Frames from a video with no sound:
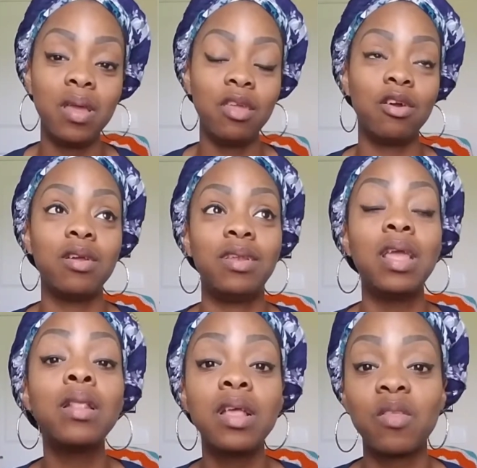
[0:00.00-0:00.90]
your
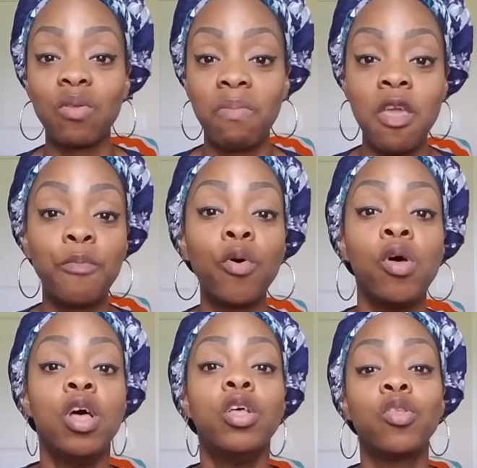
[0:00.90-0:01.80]
dealings with
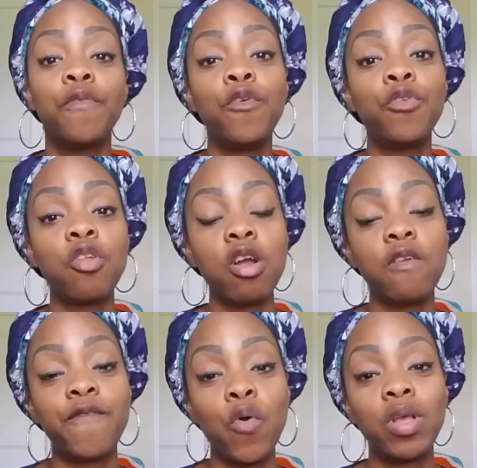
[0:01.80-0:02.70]
people so if you start
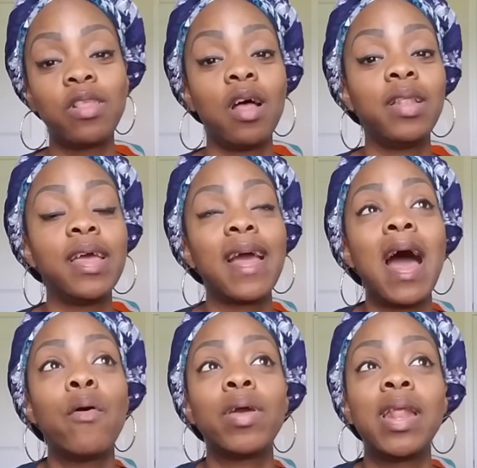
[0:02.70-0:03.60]
to focus on like
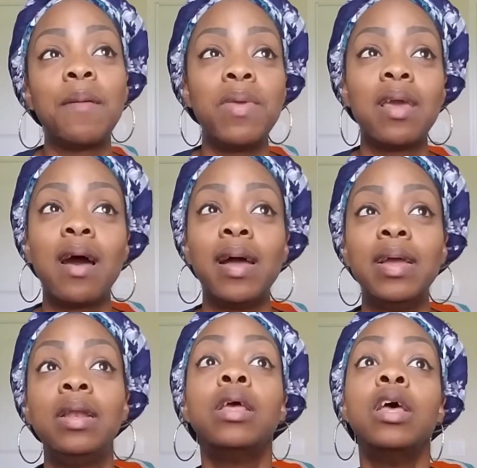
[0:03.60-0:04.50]
how can i be
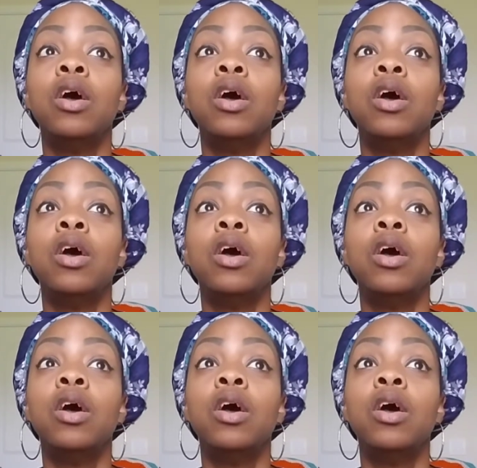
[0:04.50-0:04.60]
kind